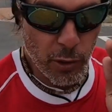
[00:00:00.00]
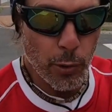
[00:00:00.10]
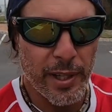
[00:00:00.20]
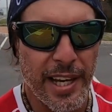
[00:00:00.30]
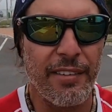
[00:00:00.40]

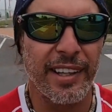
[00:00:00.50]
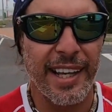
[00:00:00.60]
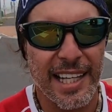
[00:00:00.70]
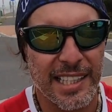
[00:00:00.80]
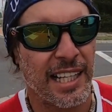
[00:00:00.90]
You would never
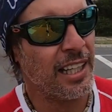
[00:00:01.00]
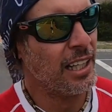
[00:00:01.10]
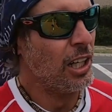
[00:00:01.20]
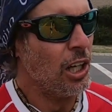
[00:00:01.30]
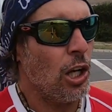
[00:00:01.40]
guess
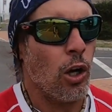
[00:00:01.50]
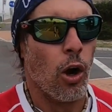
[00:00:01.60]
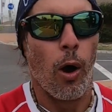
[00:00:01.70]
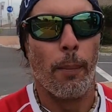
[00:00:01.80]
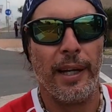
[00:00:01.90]

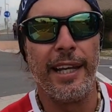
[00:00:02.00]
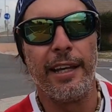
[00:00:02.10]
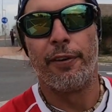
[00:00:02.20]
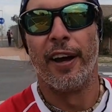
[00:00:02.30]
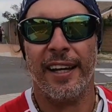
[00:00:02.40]
or
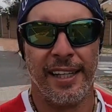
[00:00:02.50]
believe